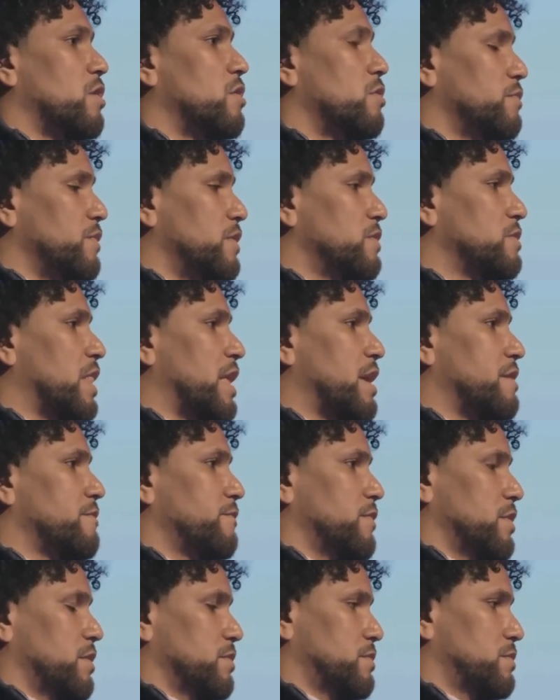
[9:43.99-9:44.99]
own these
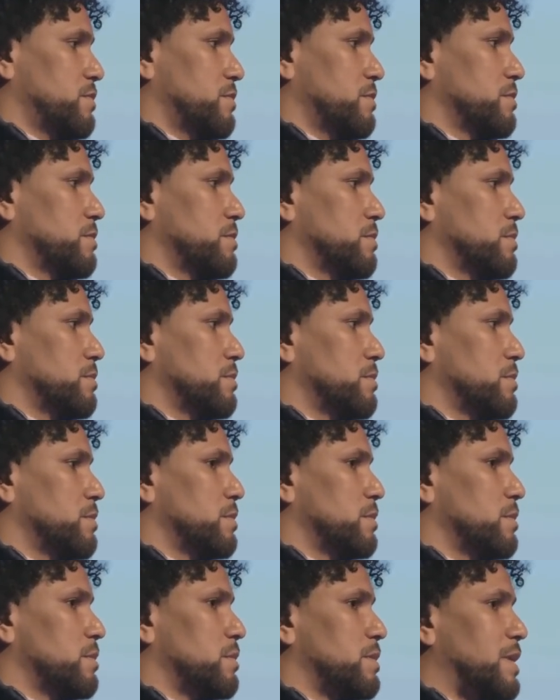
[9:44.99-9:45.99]
landfills.
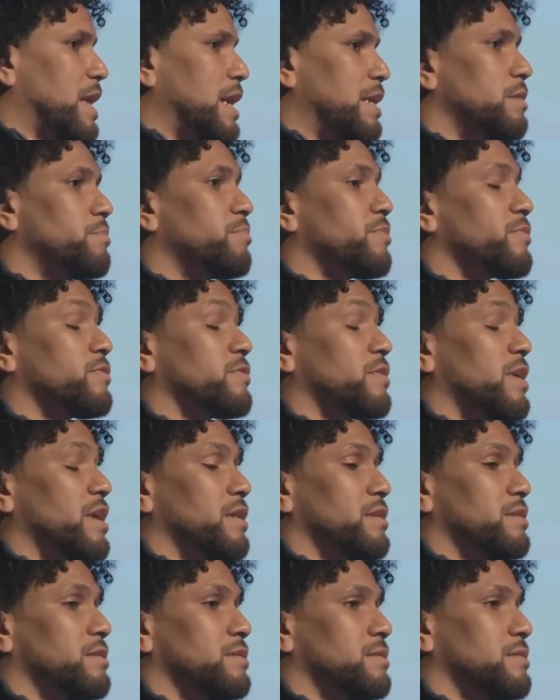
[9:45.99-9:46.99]
90%.